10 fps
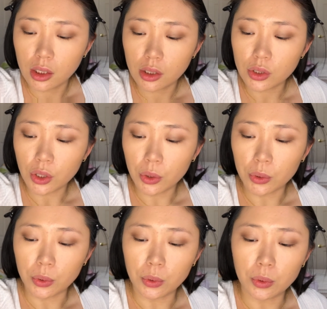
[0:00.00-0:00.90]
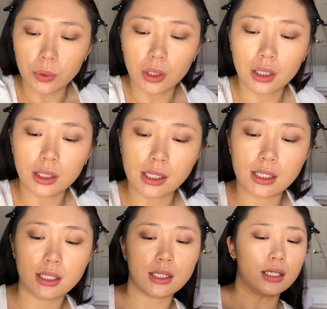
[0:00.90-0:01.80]
So let's
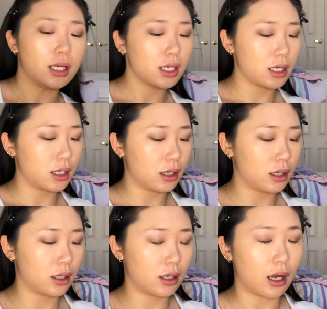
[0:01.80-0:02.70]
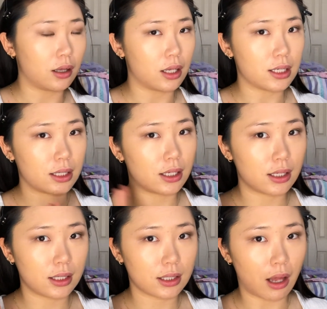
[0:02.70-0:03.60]
see. This
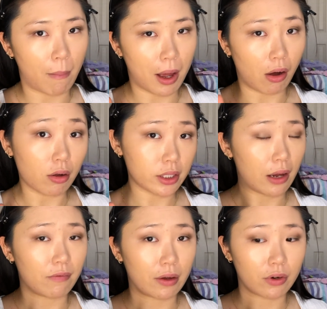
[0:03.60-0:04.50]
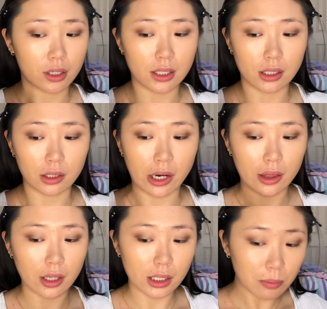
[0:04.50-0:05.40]
is my all-time favorite concealer at
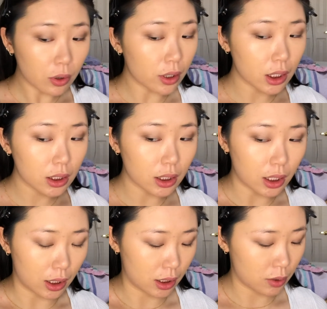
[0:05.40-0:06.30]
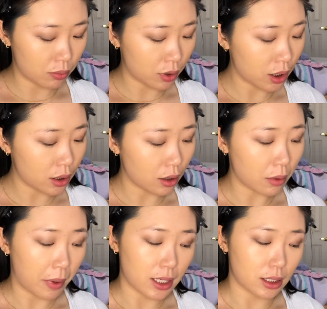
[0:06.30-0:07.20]
this point, and it's pretty darn
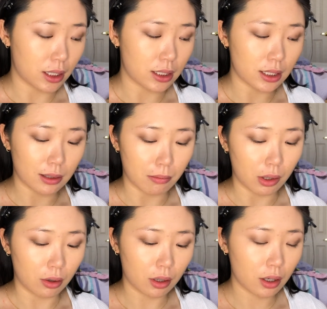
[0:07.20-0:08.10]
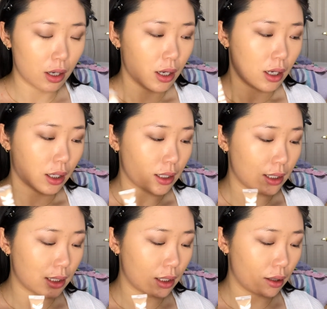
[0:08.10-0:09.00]
amazing. This is a Milk
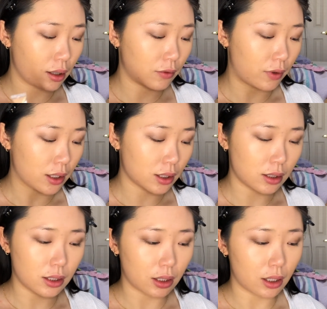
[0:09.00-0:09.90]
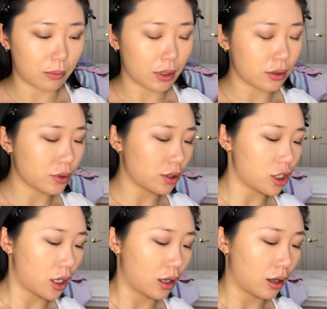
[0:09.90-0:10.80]
concealer, Flex concealer. I'm gonna use the
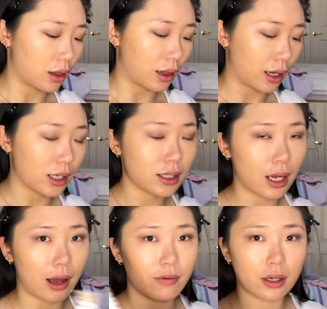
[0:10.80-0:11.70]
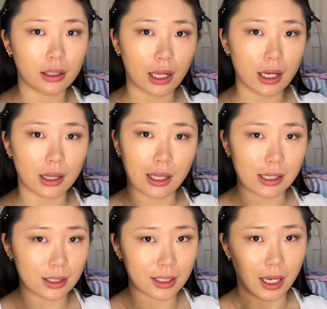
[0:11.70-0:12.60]
shade Light. I have it in Light and Light
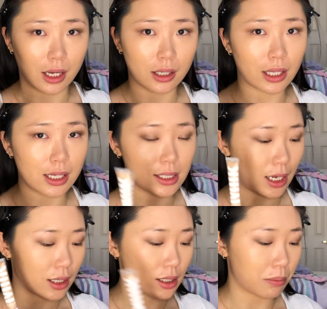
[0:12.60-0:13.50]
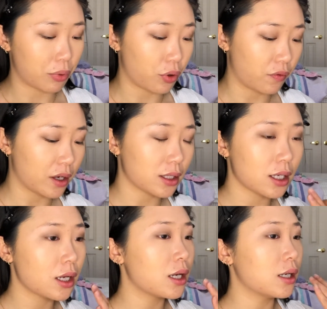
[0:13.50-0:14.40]
Sand. Light Sand is a perfect
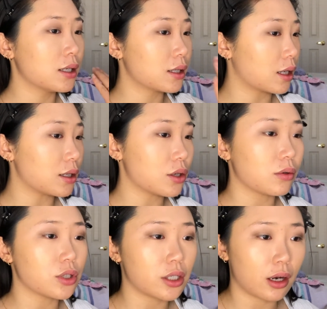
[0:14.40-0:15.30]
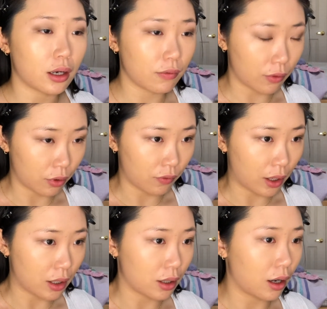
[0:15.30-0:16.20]
skin tone shade for if I
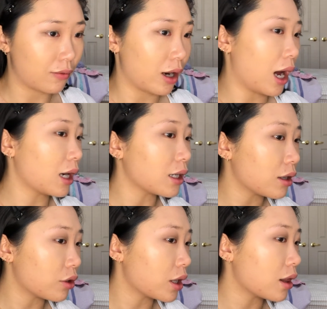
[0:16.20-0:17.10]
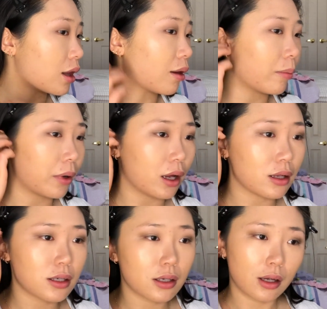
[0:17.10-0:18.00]
need to cover acne or anything,
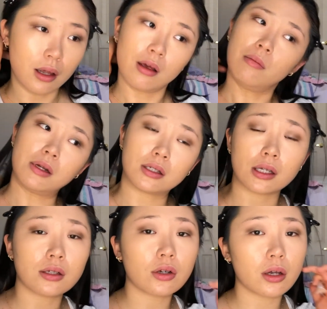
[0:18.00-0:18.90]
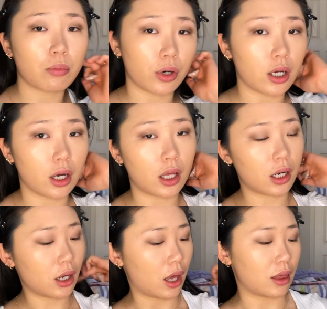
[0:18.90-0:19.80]
but my skin's looking pretty
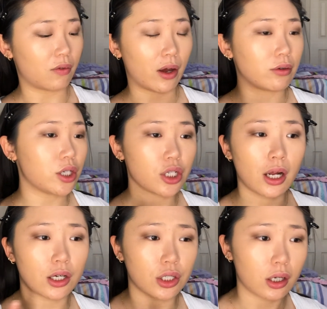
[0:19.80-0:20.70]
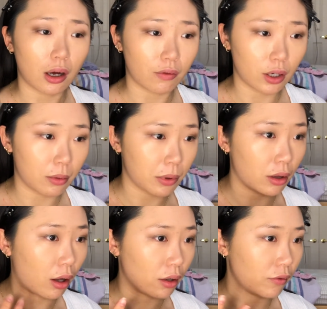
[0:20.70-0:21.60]
good, and the foundation actually covered up a
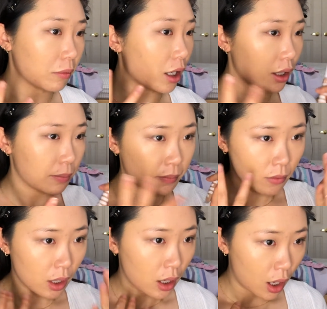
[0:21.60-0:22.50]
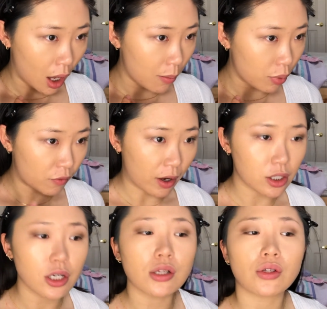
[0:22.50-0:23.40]
lot of my
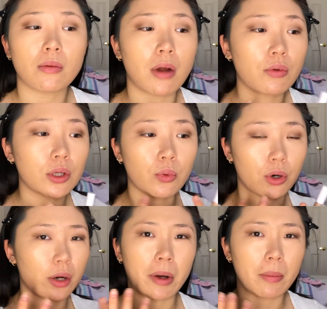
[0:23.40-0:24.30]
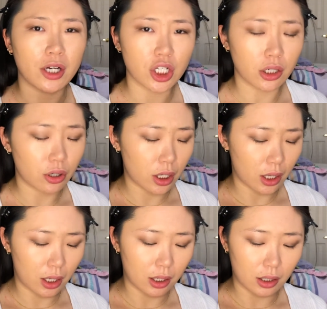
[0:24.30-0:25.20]
imperfections, so I'm not really worried about my chin or
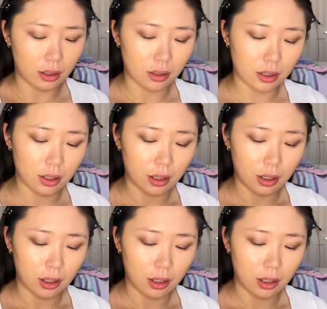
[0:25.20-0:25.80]
anything, because,